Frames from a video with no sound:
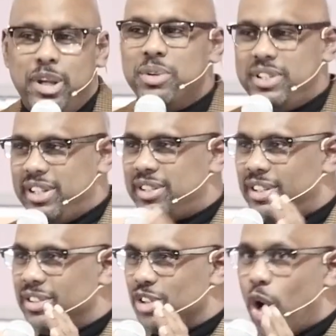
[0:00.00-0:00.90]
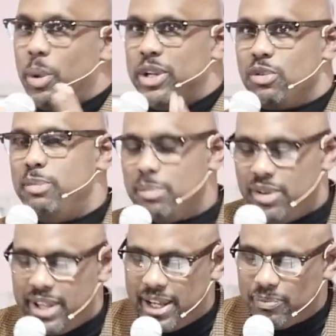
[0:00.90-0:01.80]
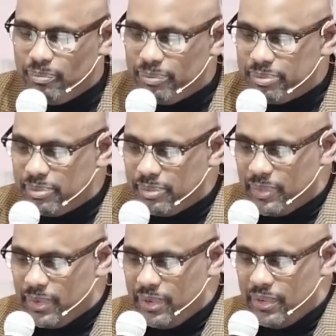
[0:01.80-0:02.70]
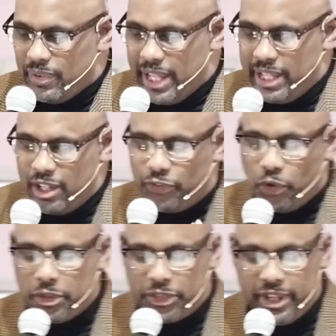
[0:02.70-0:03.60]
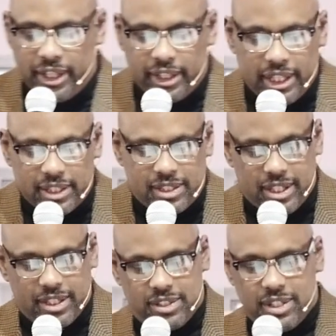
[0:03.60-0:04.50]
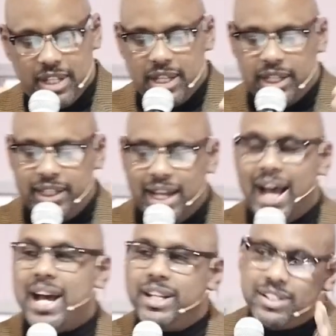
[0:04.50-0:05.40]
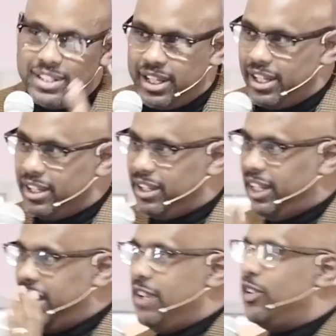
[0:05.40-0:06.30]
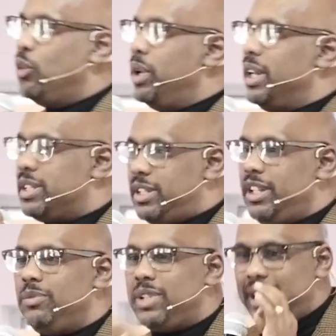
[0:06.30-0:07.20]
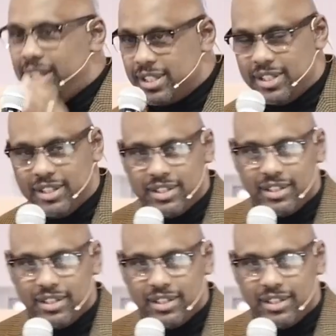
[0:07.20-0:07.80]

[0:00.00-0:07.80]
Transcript: resistance. Always remember that. And then the fourth thing is this. God is in it even when it seems he isn't.